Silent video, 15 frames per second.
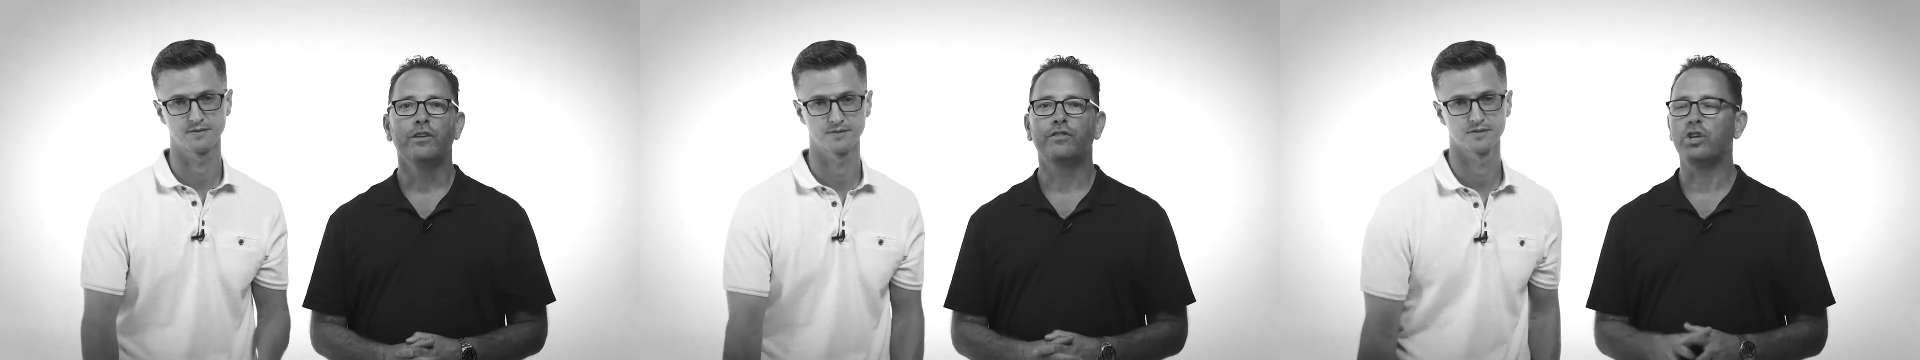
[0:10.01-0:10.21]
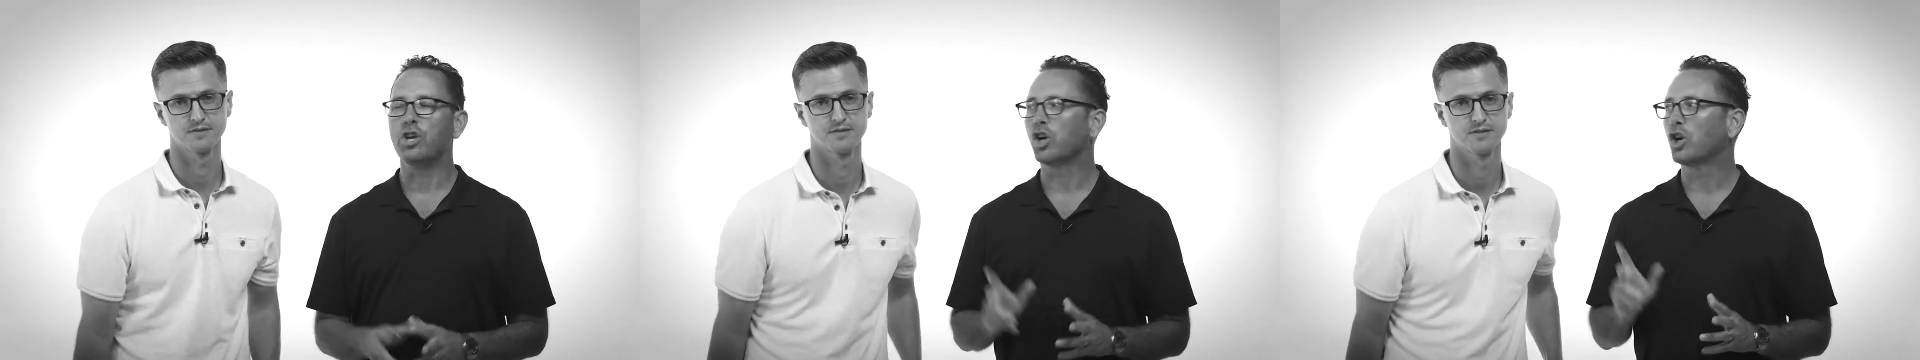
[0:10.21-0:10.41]

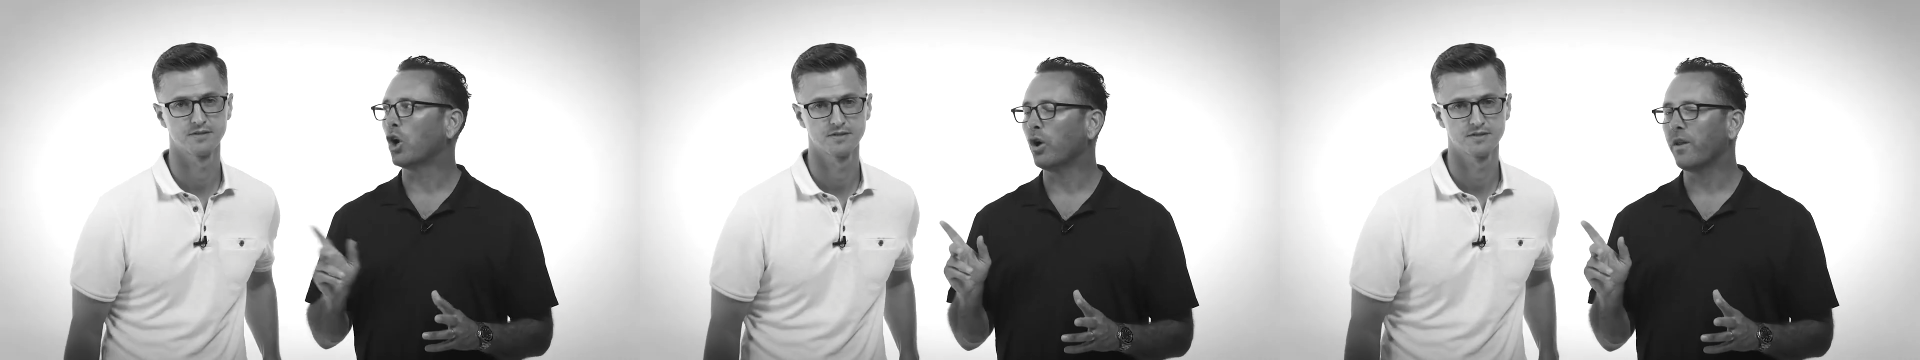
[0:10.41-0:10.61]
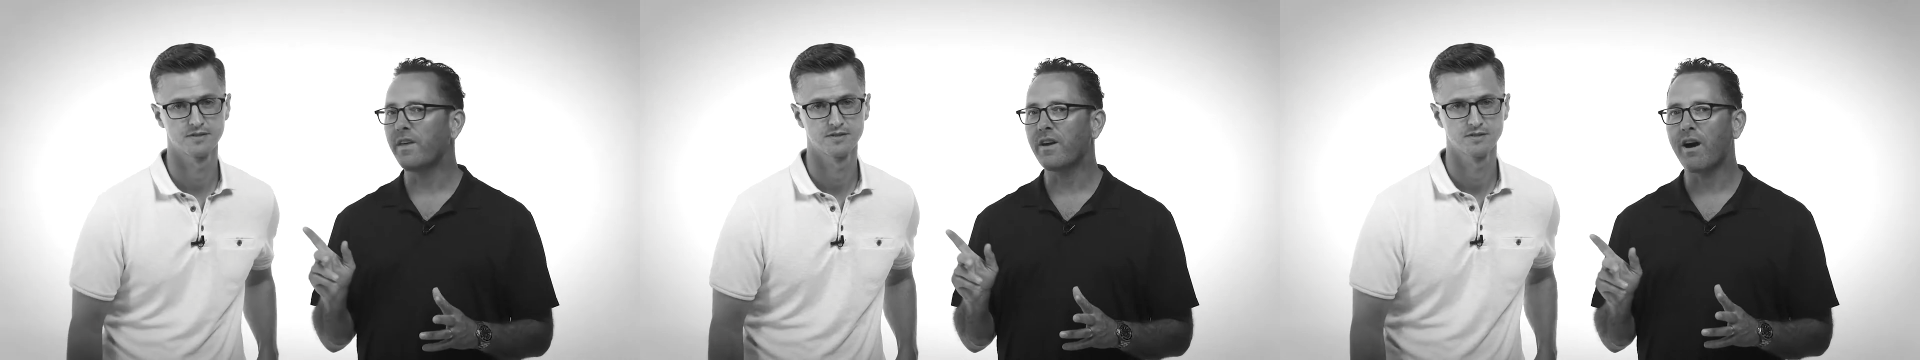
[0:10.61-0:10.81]
Speaker 1: So you
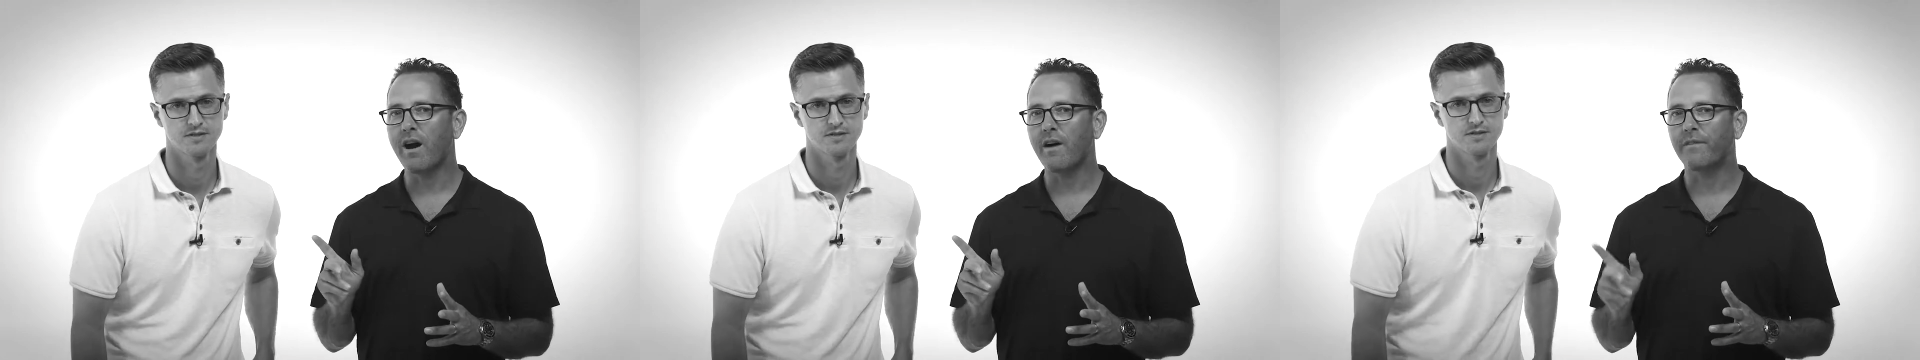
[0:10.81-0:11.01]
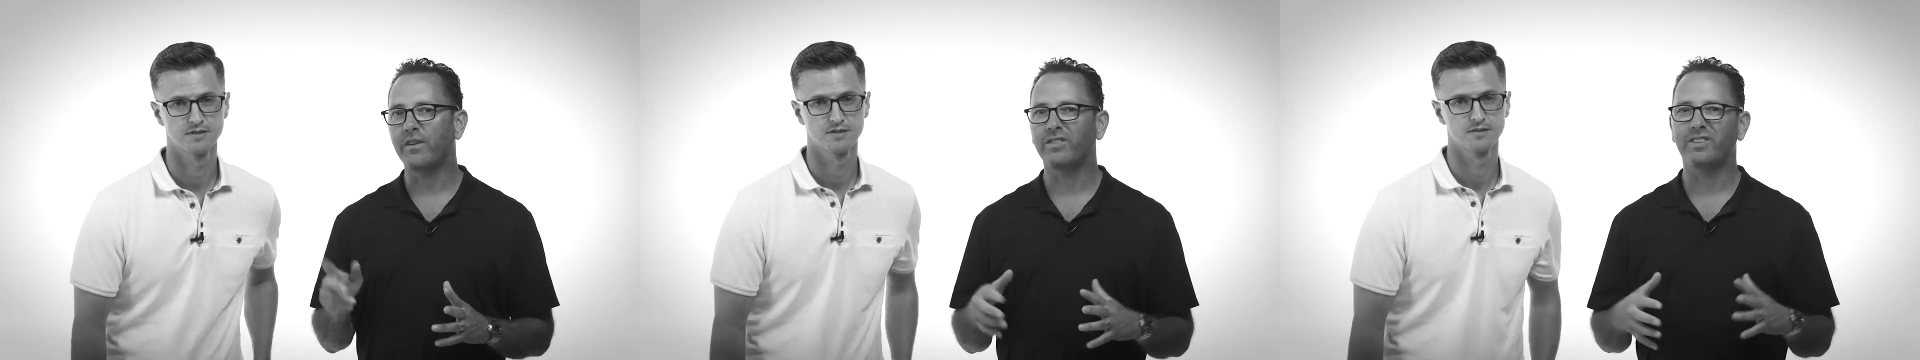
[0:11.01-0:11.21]
go to the
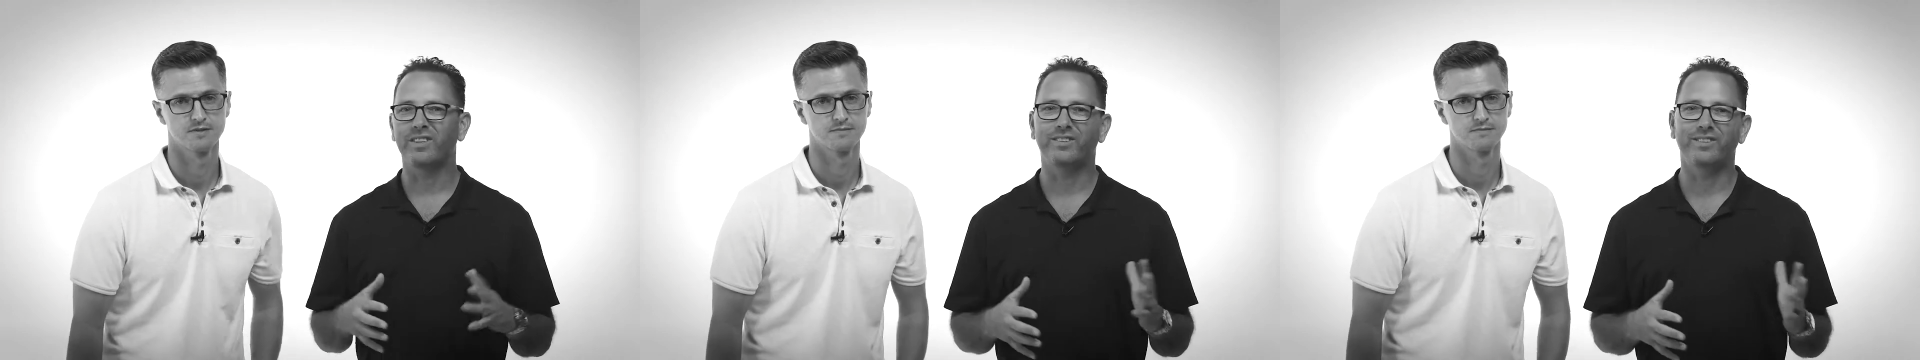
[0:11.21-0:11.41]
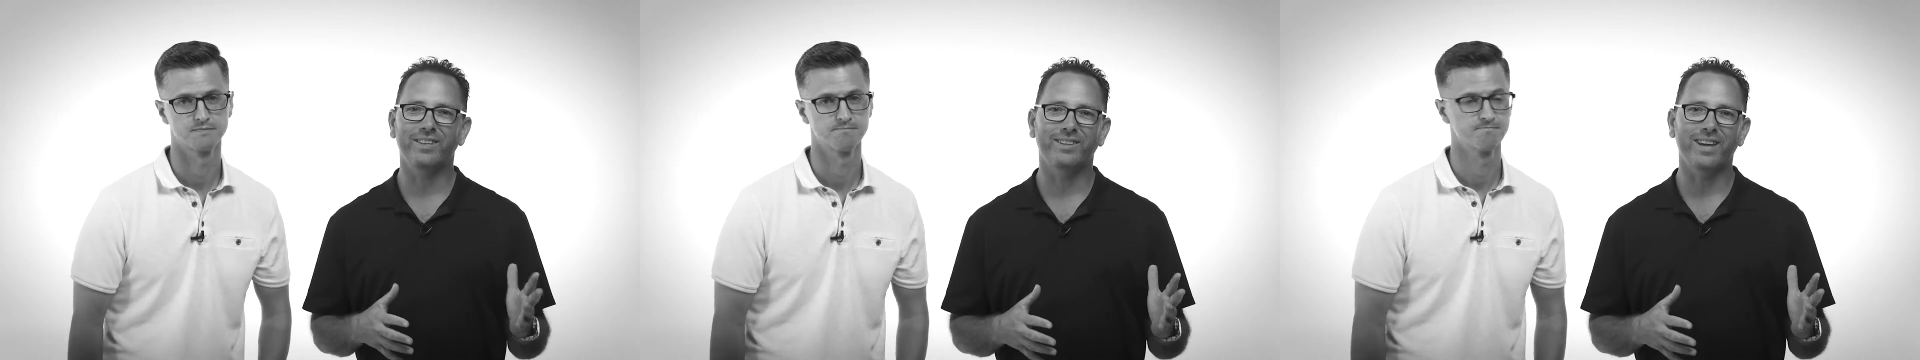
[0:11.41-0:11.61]
office,
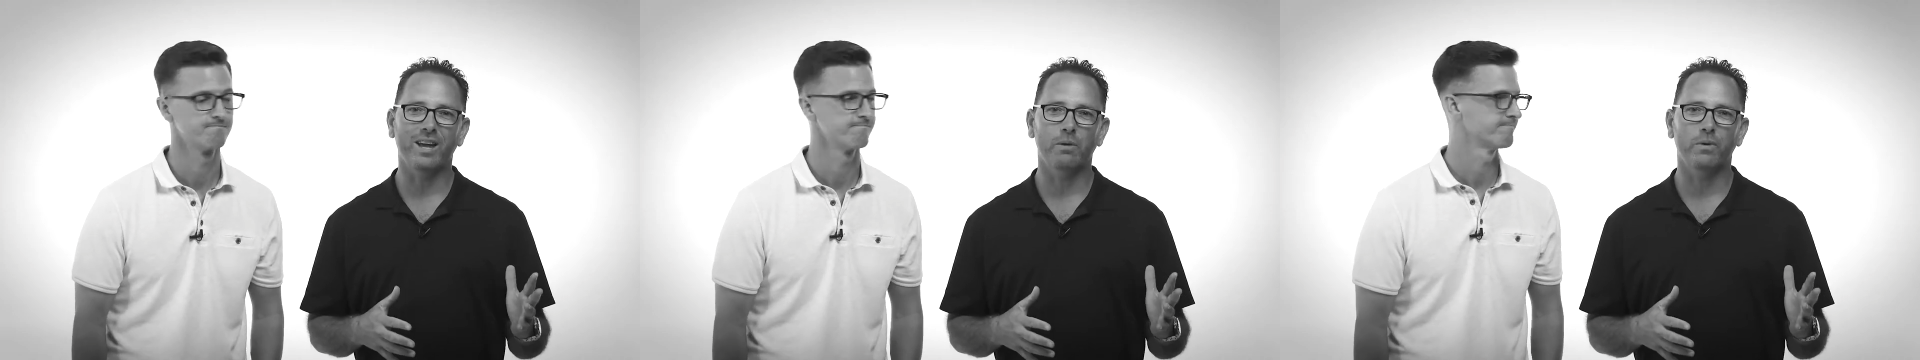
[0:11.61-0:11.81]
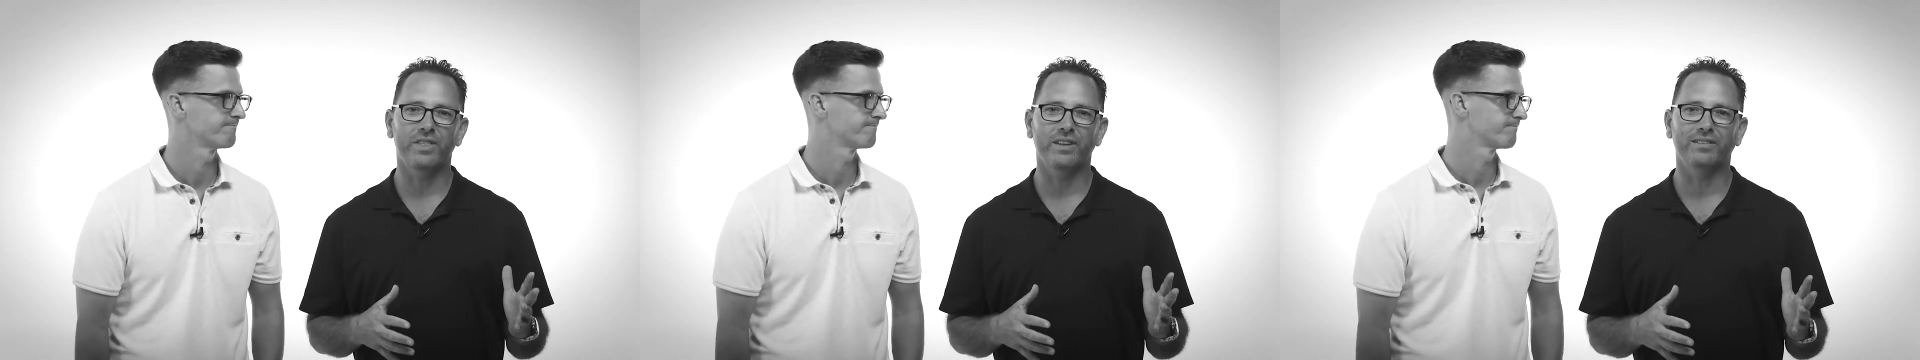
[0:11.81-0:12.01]
you sit
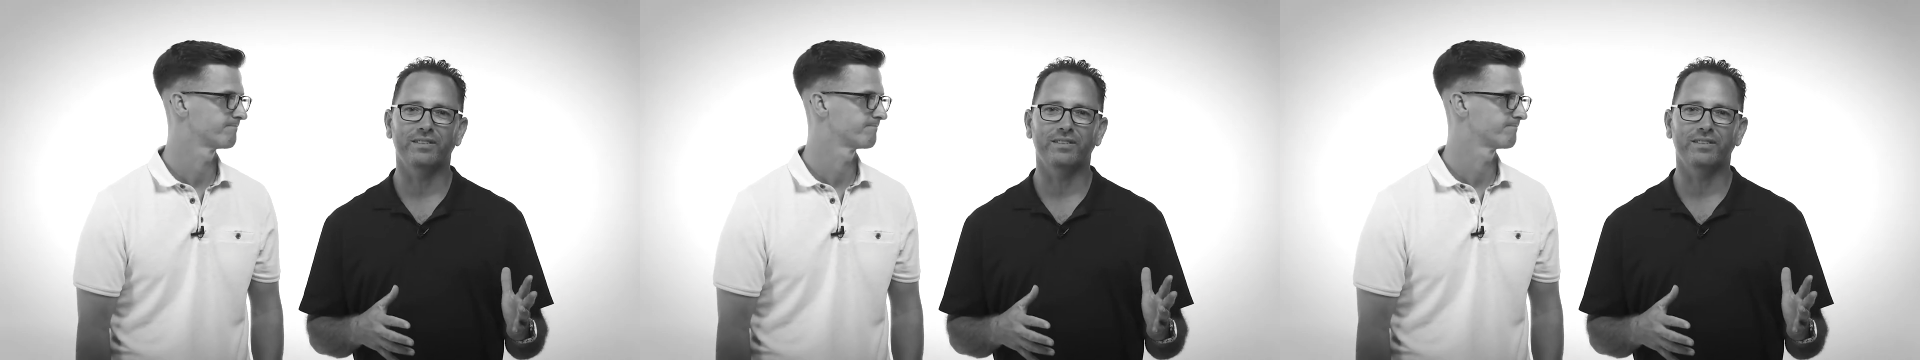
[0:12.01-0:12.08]
down with the